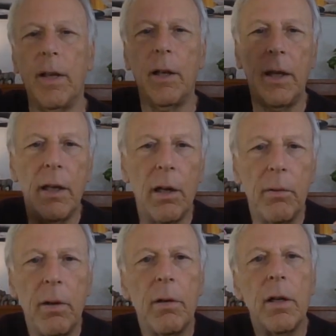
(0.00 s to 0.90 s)
And,
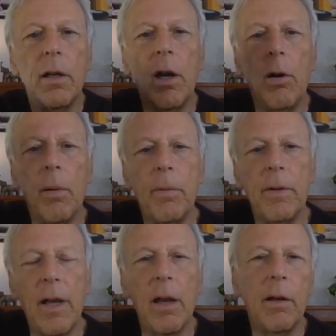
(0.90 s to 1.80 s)
you can go up and
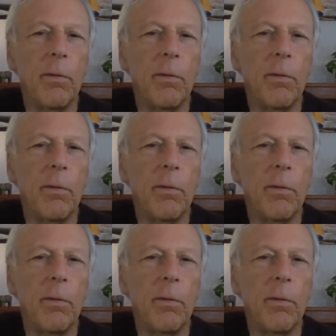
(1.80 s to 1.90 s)
down